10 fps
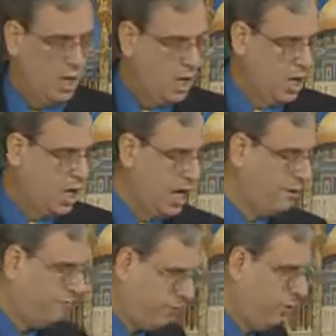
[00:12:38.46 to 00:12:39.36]

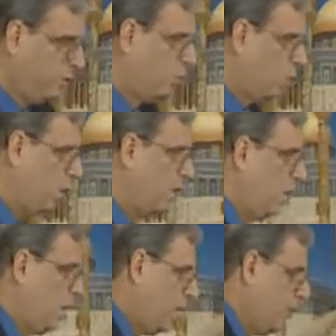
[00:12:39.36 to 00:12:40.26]
And furthermore,
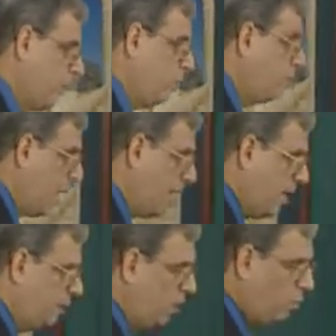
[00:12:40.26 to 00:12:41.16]
the
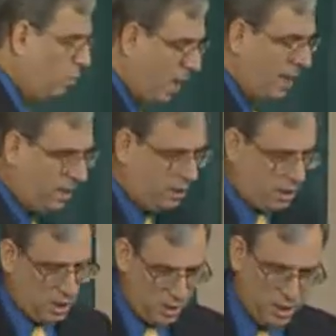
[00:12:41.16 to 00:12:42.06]

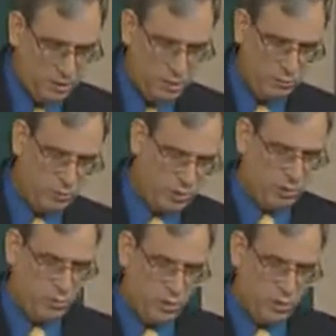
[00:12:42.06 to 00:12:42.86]
Umayyad caliphs